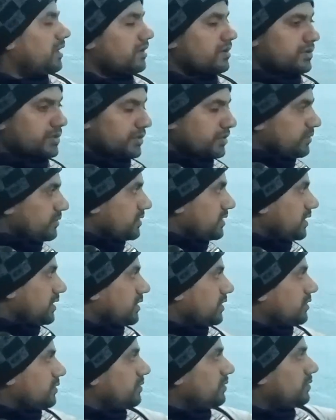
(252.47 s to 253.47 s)
are
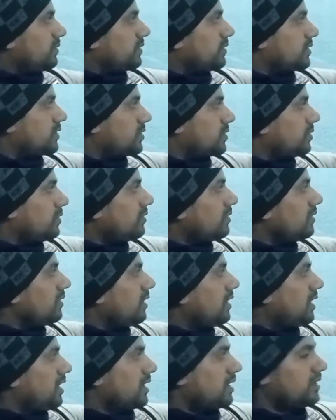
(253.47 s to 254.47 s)
using to store
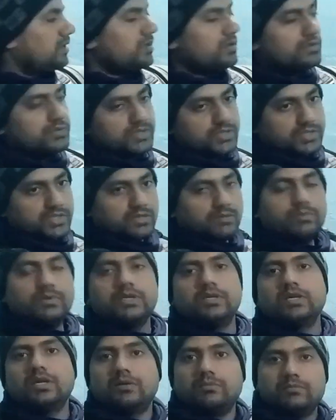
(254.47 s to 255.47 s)
another
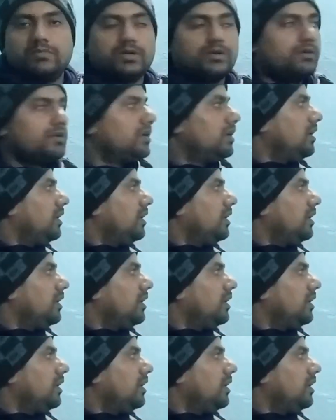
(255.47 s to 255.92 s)
16-bit number.